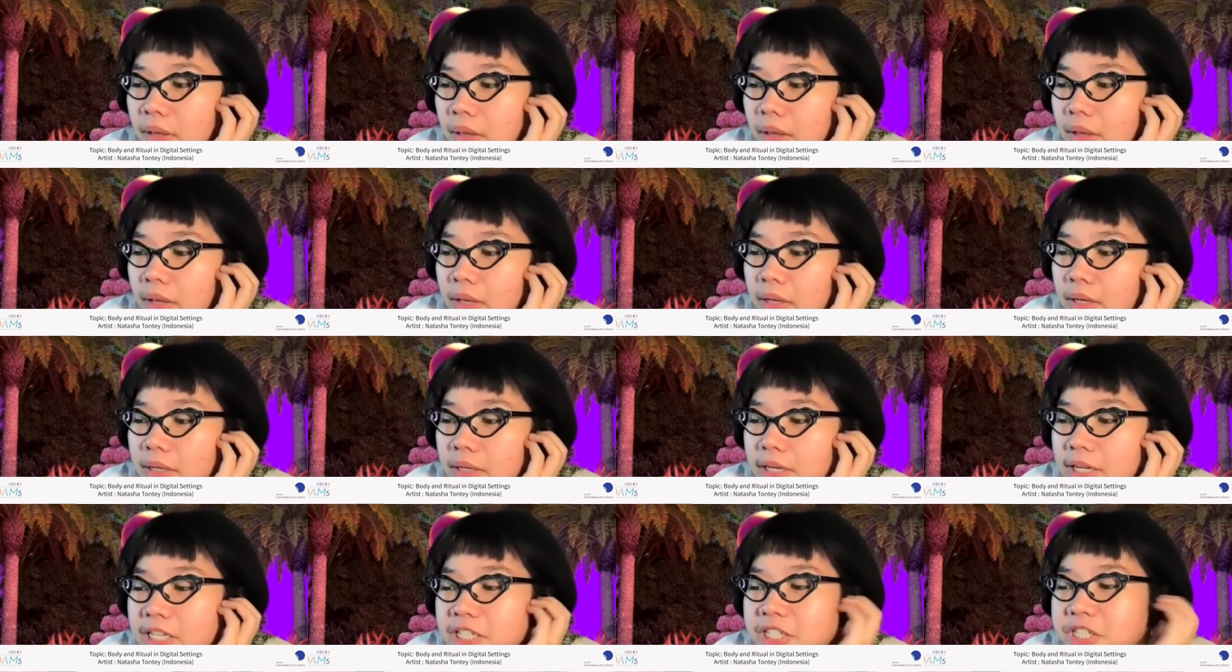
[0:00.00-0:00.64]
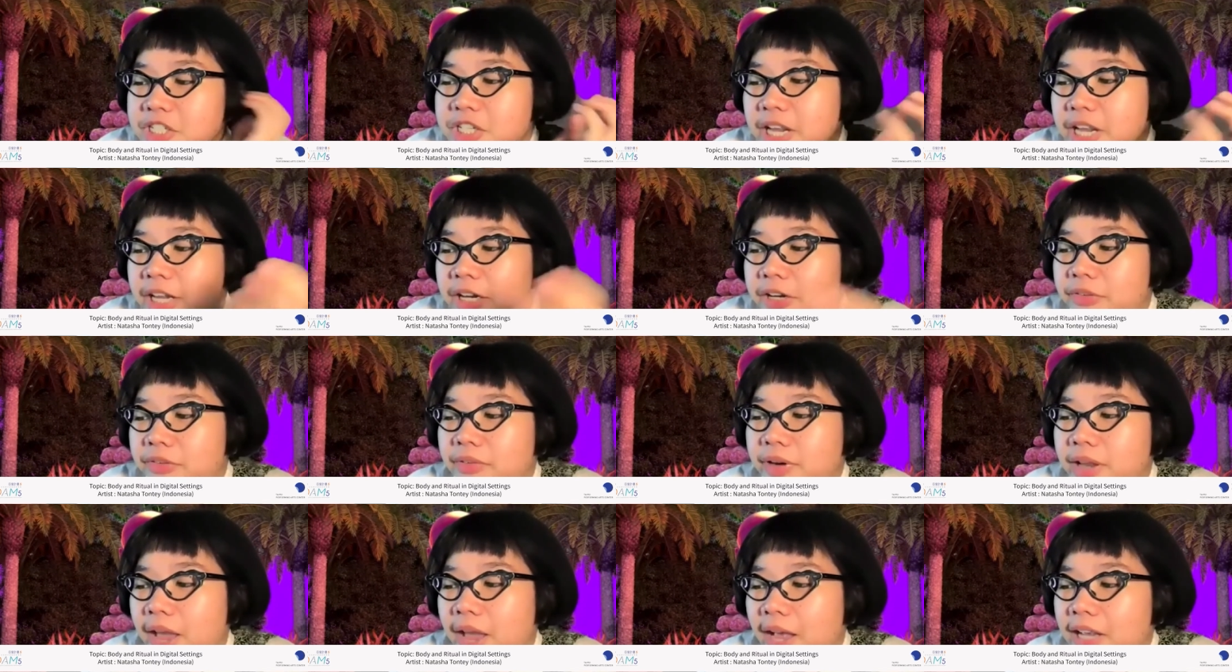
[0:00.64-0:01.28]
This
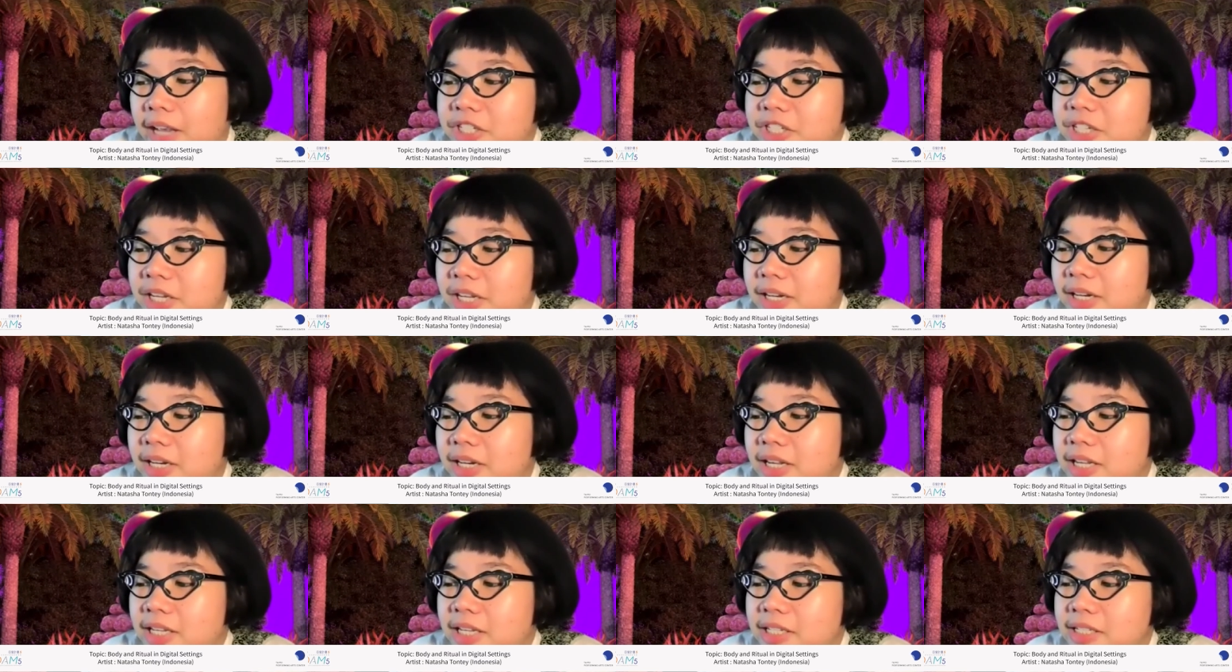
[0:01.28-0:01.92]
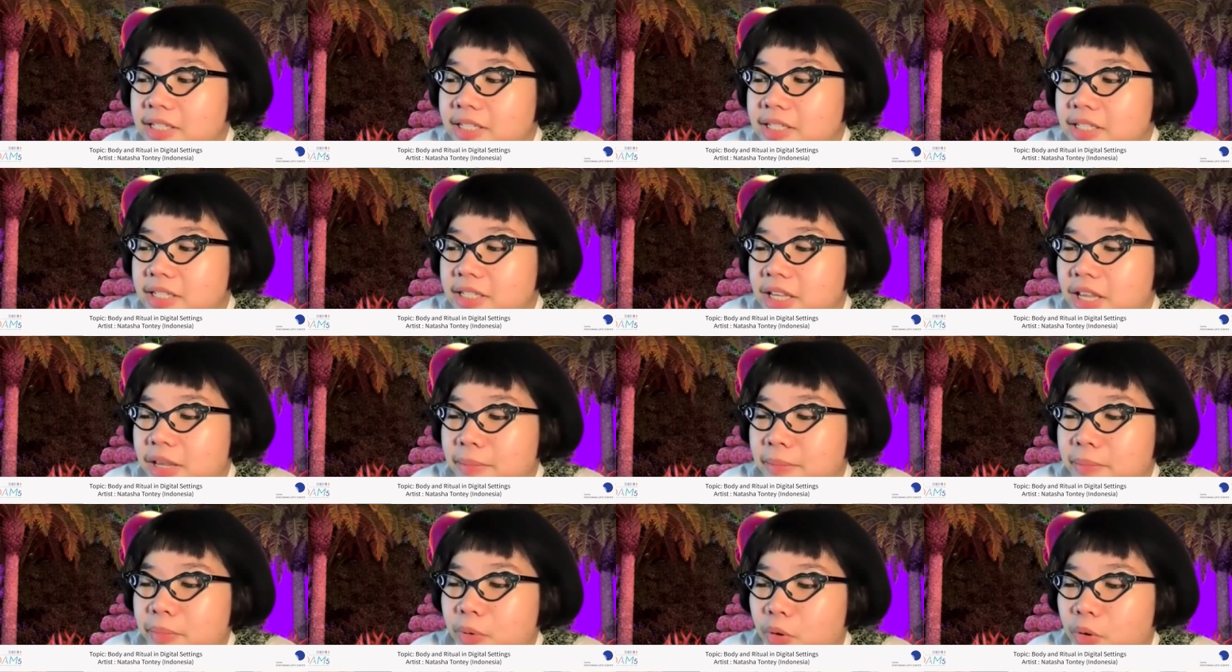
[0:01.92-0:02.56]
chain reaction is
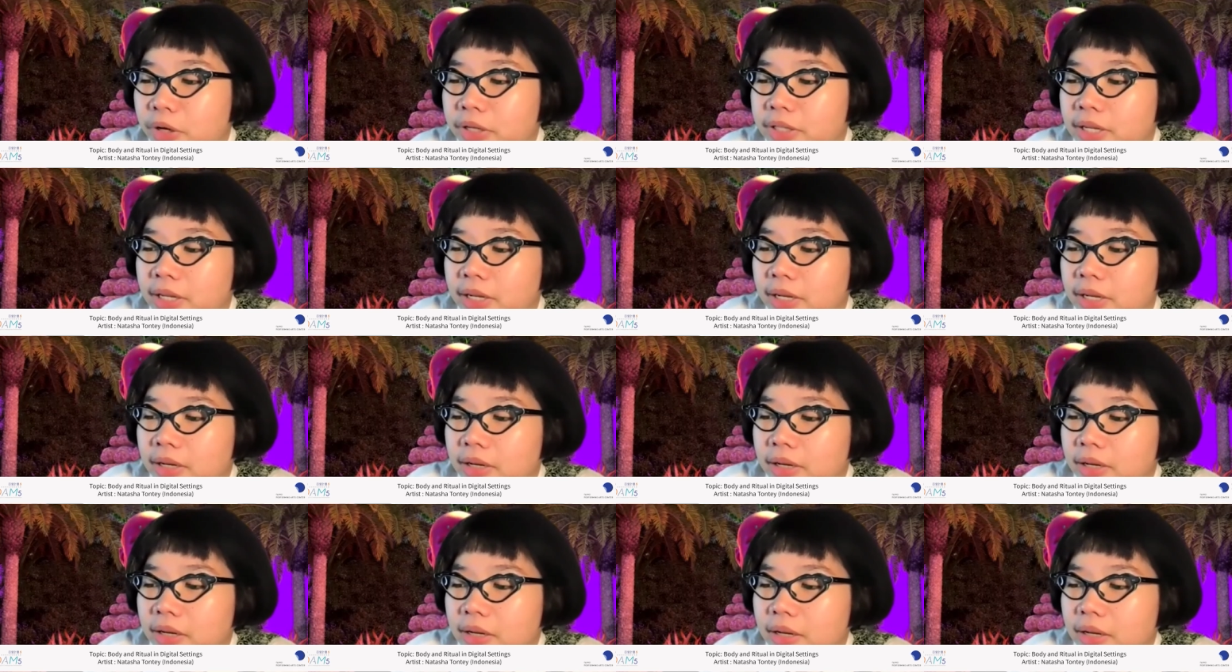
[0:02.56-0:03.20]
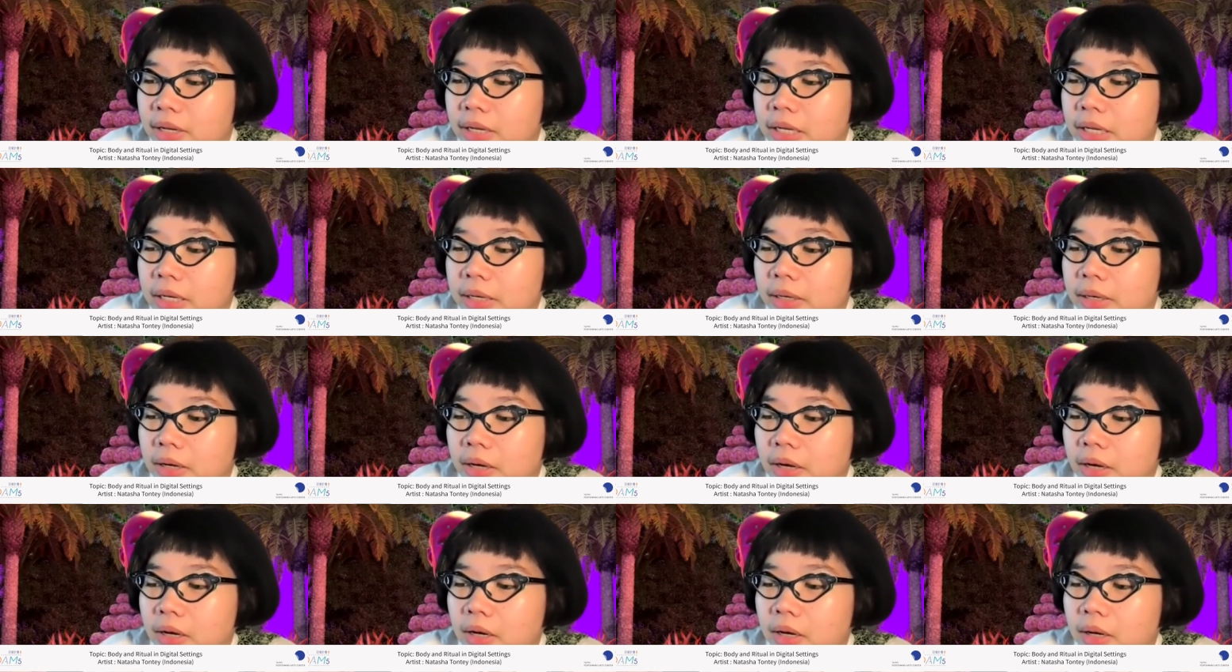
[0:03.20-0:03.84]
important
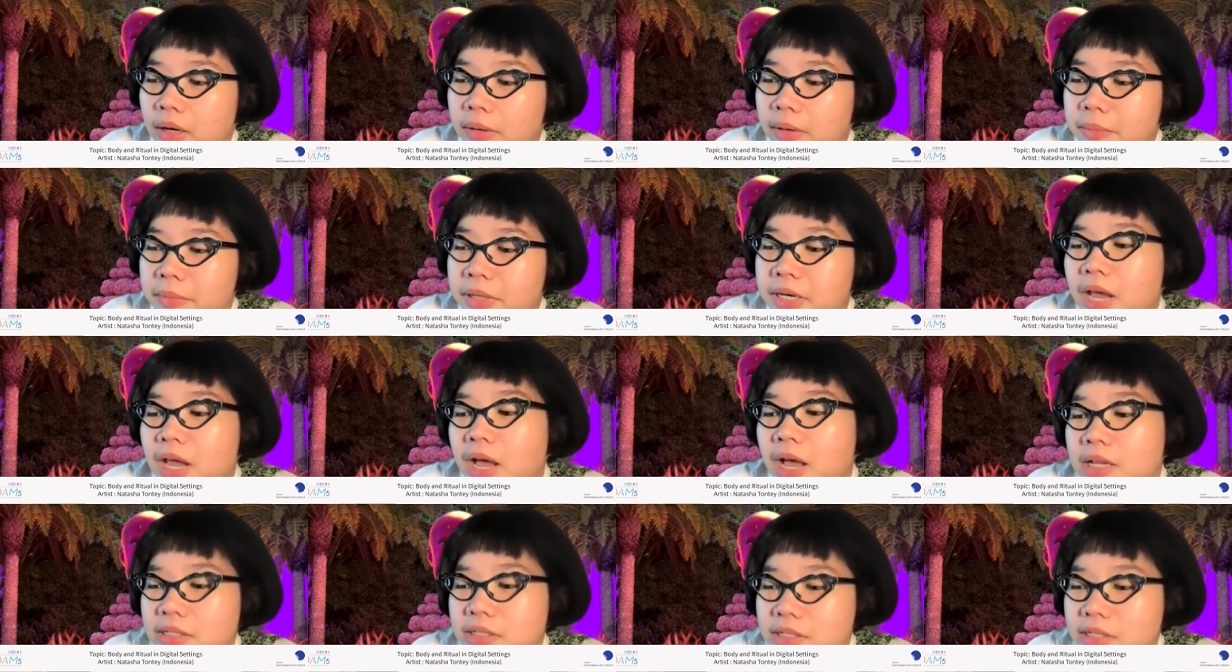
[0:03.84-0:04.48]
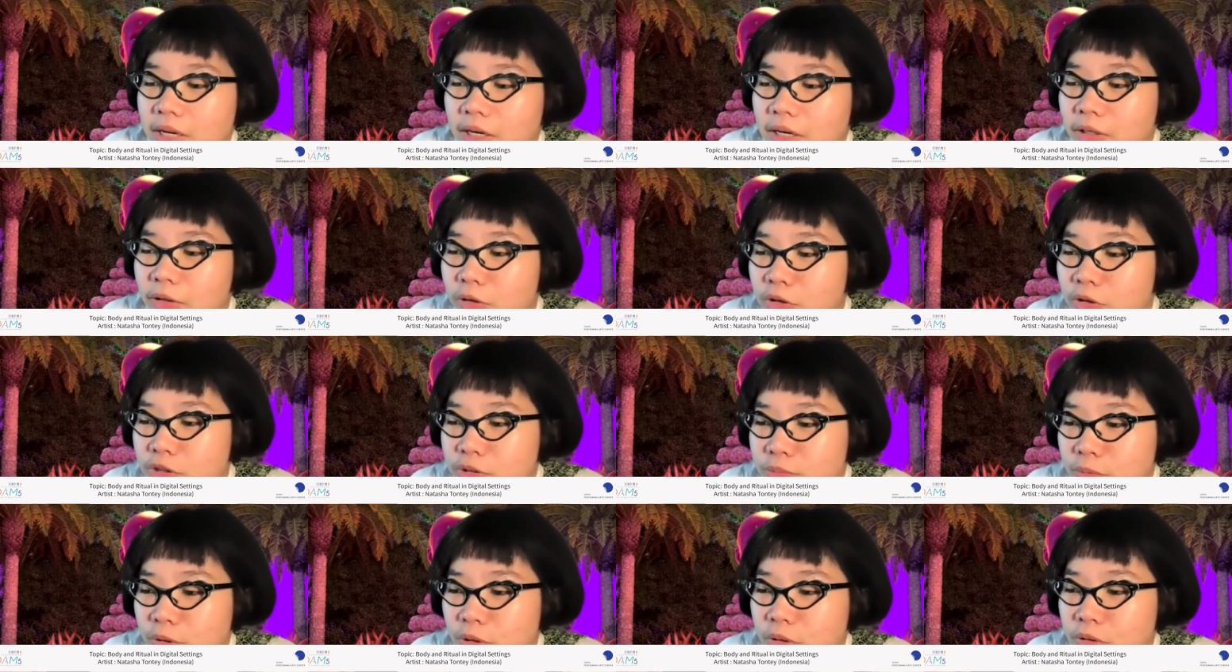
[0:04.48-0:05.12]
in Minahasan
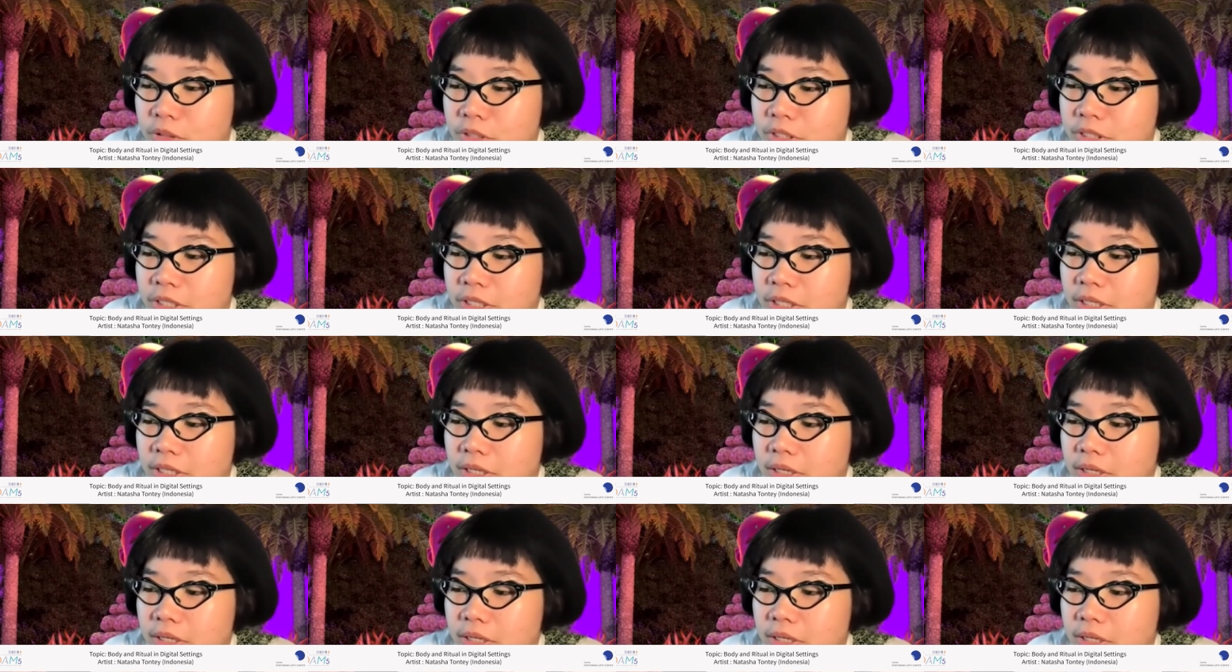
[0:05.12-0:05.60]
cosmology,